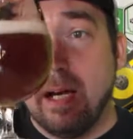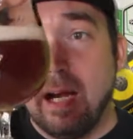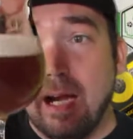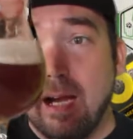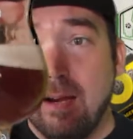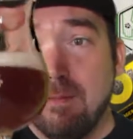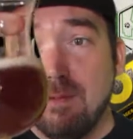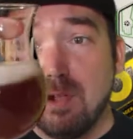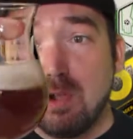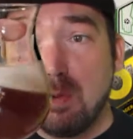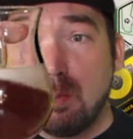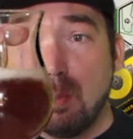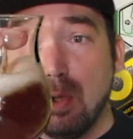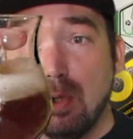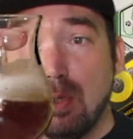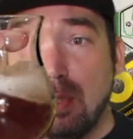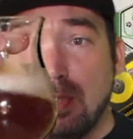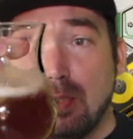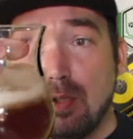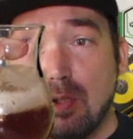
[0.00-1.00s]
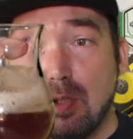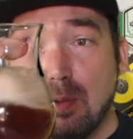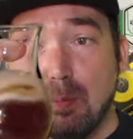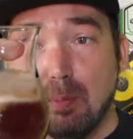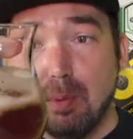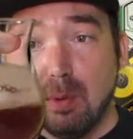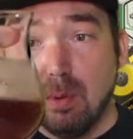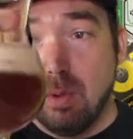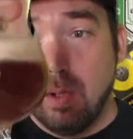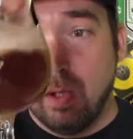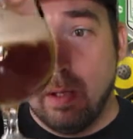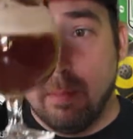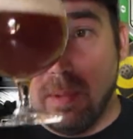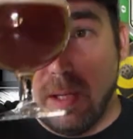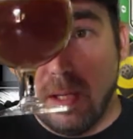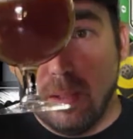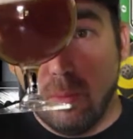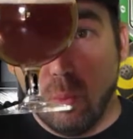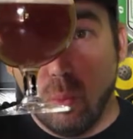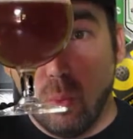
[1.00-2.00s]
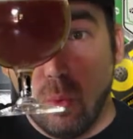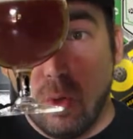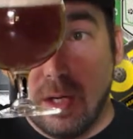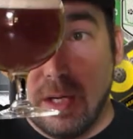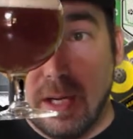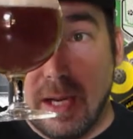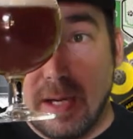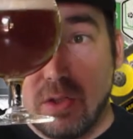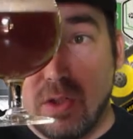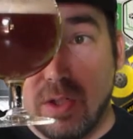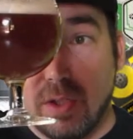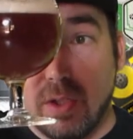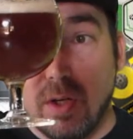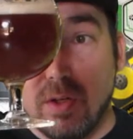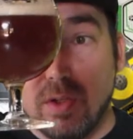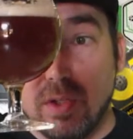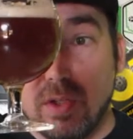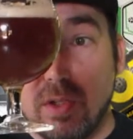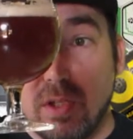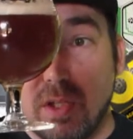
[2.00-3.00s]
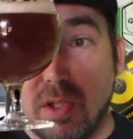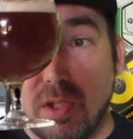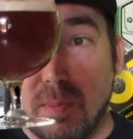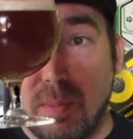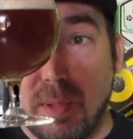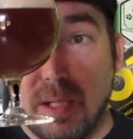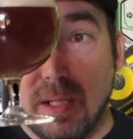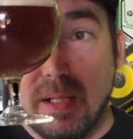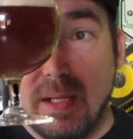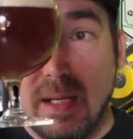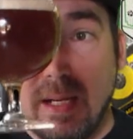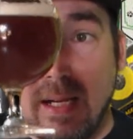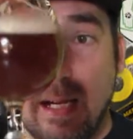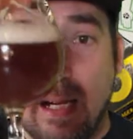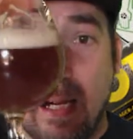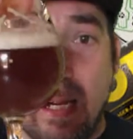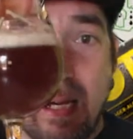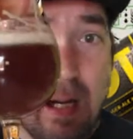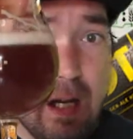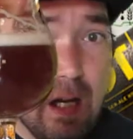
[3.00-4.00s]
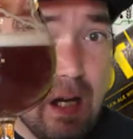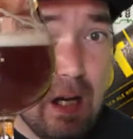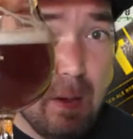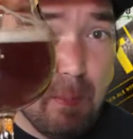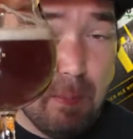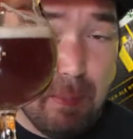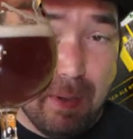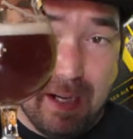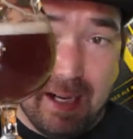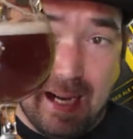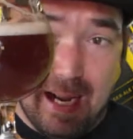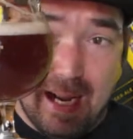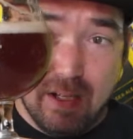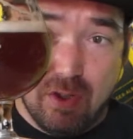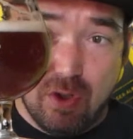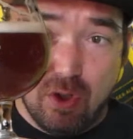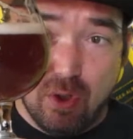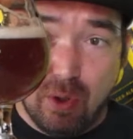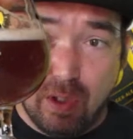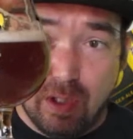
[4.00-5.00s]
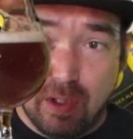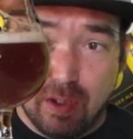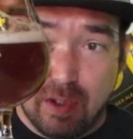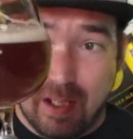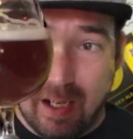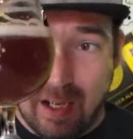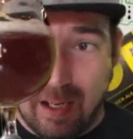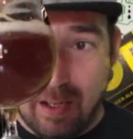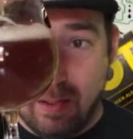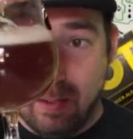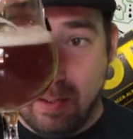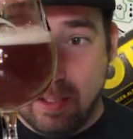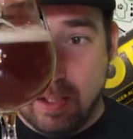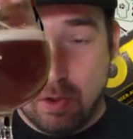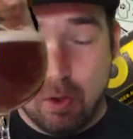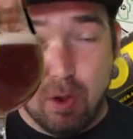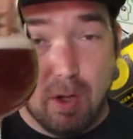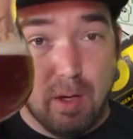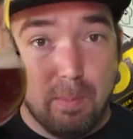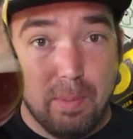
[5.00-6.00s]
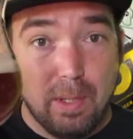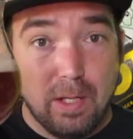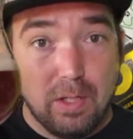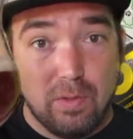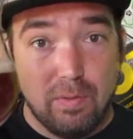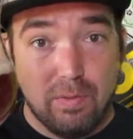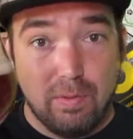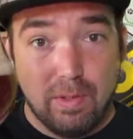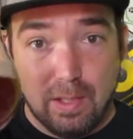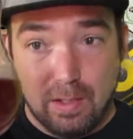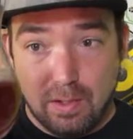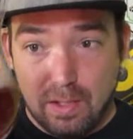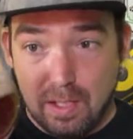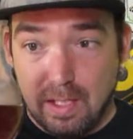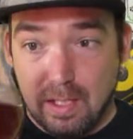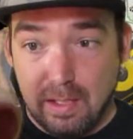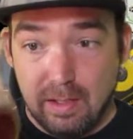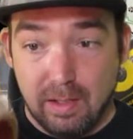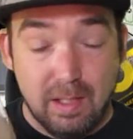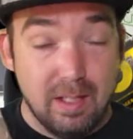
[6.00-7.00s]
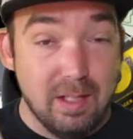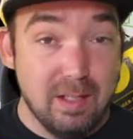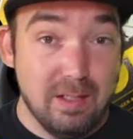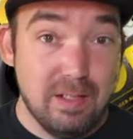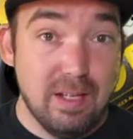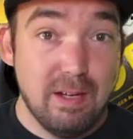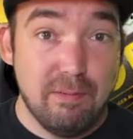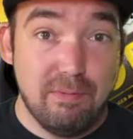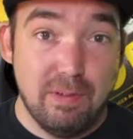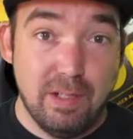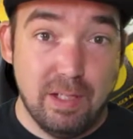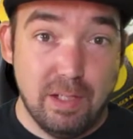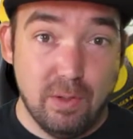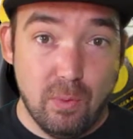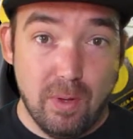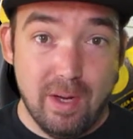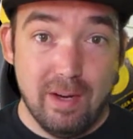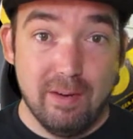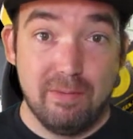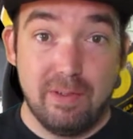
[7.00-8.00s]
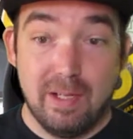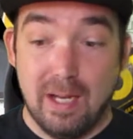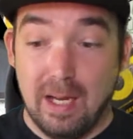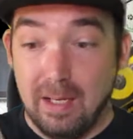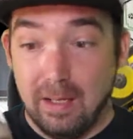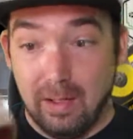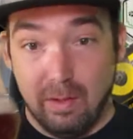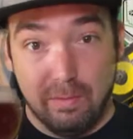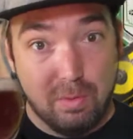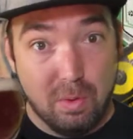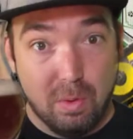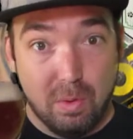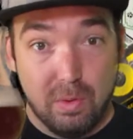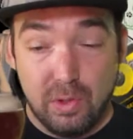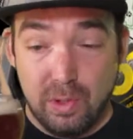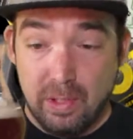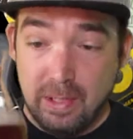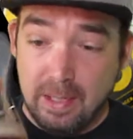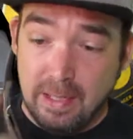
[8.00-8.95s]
I haven't spoken to the brewer about what actually goes into this beer, but as you can tell, it's got a bunch of things in it, definitely in the way of color, of course.